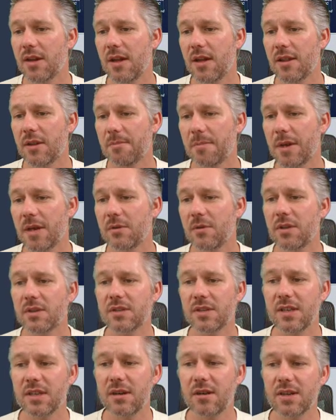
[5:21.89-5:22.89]
The big
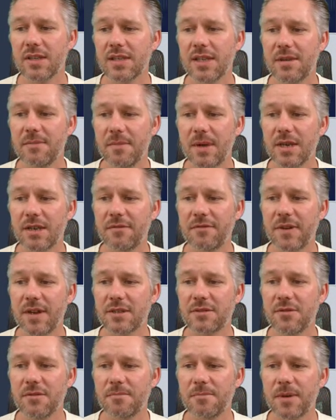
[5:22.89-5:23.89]
ones are the ISM
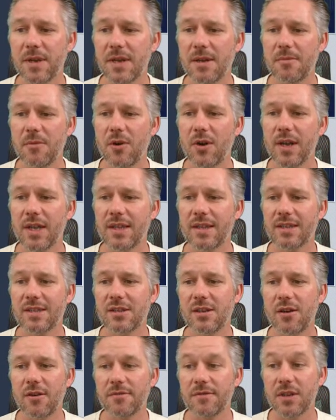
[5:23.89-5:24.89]
manufacturing PMI
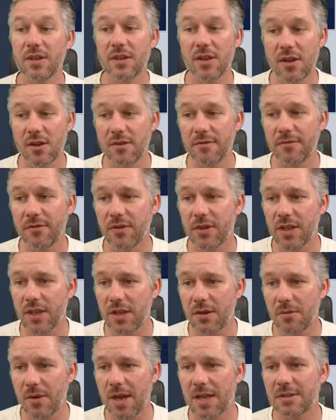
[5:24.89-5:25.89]
this afternoon for the
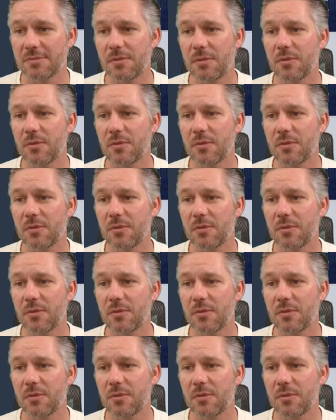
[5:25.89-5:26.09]
US,